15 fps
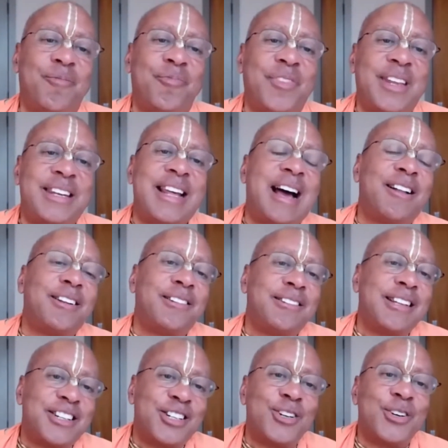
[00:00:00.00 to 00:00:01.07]
Now
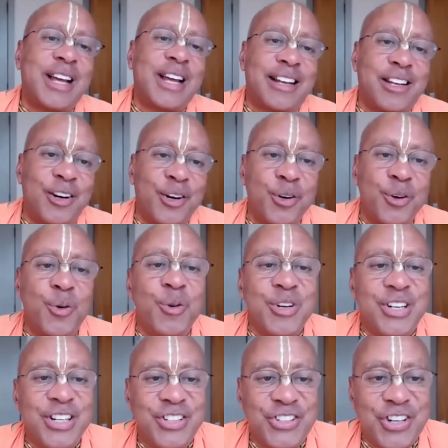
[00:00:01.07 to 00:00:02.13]
let's look at the
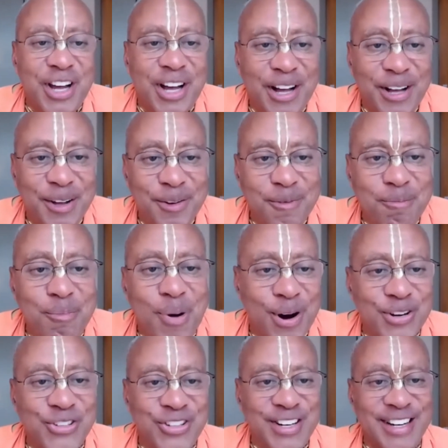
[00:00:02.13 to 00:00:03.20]
Gundicha
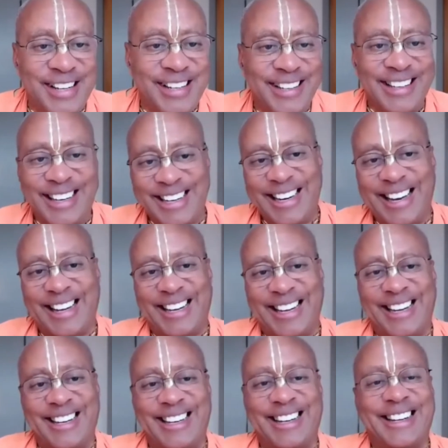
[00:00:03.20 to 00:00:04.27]
Marjana Leela,
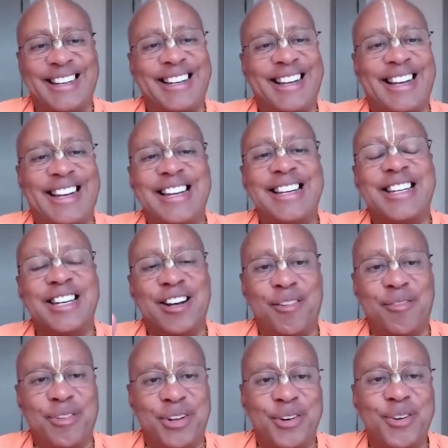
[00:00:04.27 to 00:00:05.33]
the cleansing of
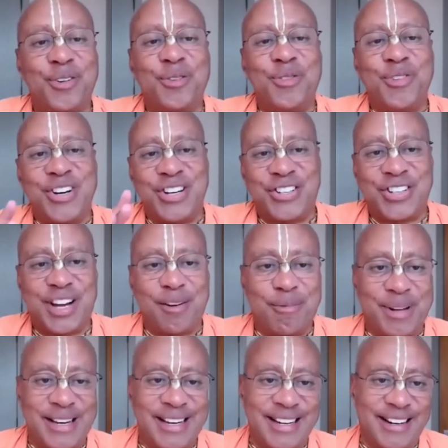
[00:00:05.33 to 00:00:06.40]
the Gundicha
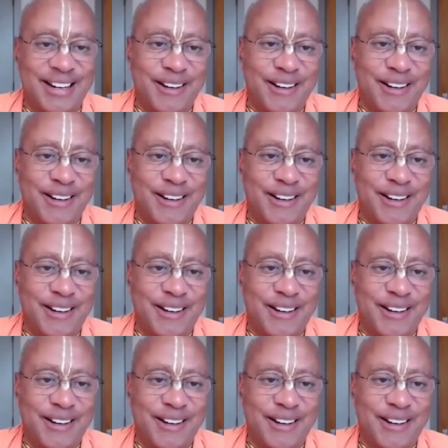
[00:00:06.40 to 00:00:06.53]
Mandir.